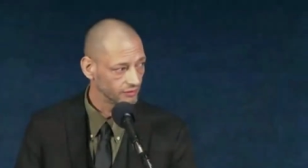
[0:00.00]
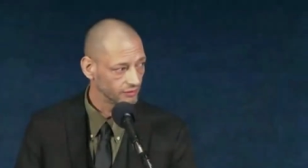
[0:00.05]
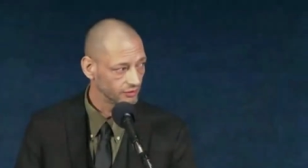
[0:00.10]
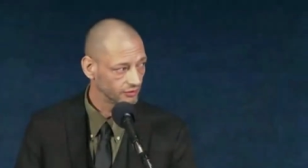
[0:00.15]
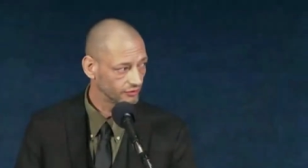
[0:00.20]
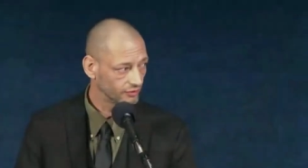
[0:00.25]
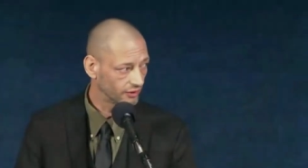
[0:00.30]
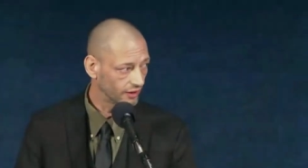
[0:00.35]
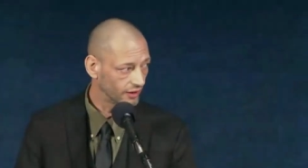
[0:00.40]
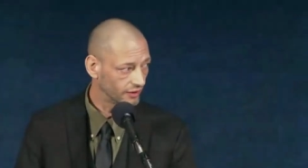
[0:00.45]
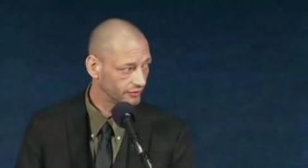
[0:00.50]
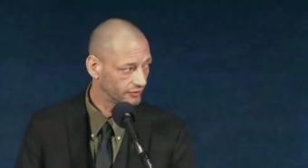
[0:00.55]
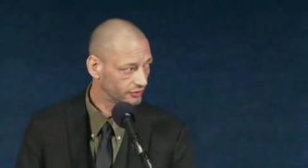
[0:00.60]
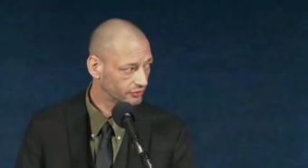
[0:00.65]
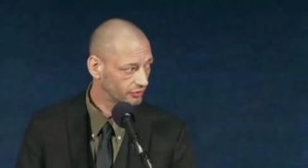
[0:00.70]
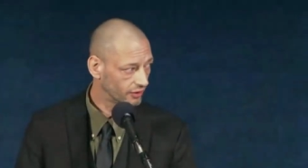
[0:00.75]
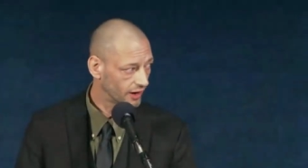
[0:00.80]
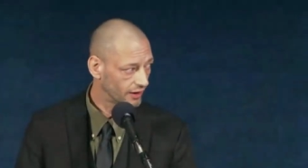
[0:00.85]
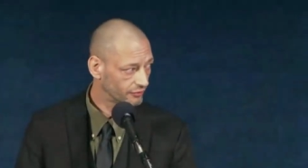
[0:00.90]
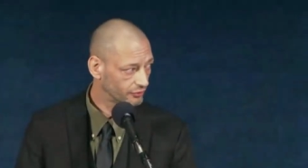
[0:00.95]
This, light,
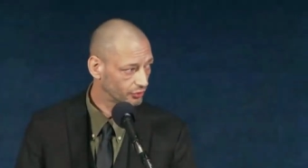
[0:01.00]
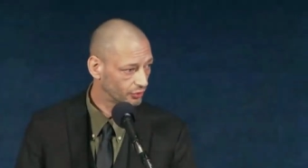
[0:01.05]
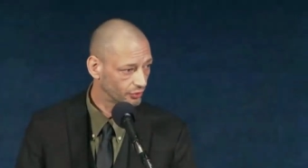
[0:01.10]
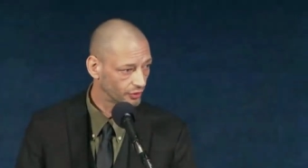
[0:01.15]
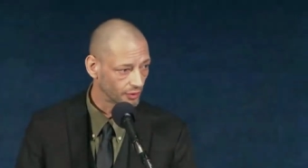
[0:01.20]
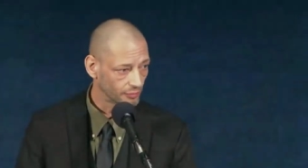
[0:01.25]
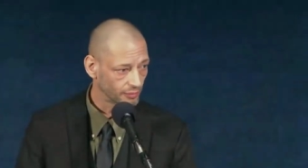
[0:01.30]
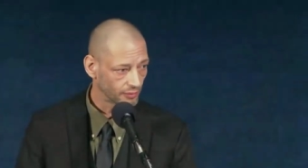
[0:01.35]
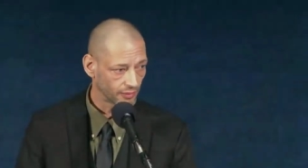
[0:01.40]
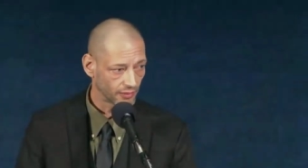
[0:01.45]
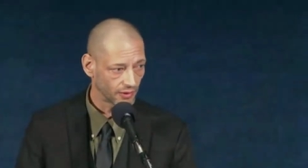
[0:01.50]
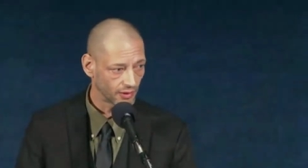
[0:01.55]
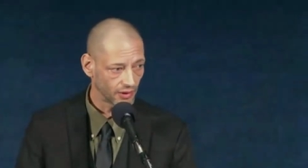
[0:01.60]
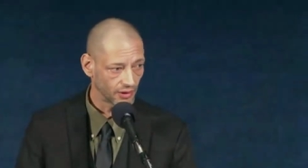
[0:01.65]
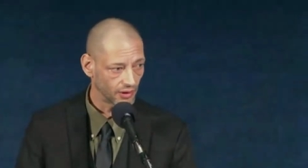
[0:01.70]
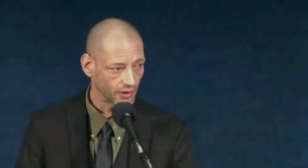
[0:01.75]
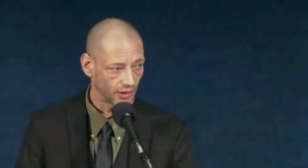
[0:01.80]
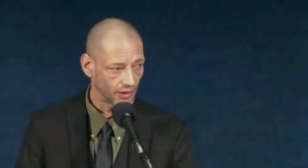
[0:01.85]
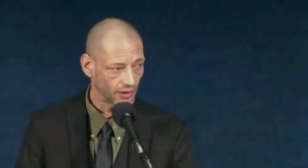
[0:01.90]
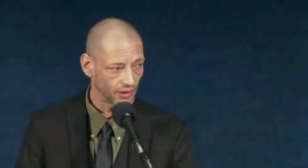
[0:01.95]
this craft showed up
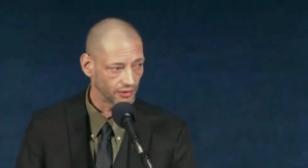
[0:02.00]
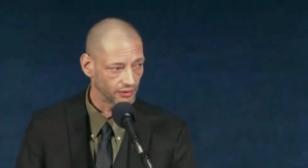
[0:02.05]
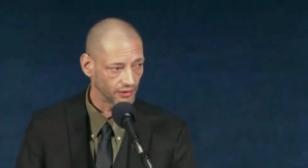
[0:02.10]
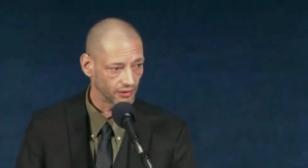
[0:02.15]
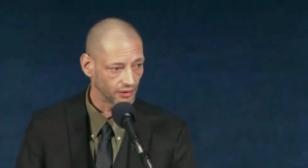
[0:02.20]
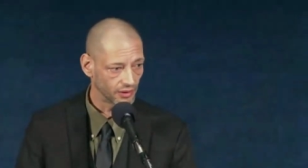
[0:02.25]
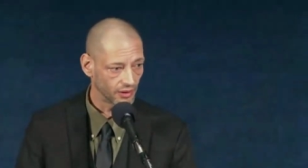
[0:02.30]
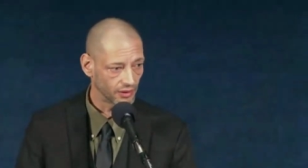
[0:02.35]
uh, un,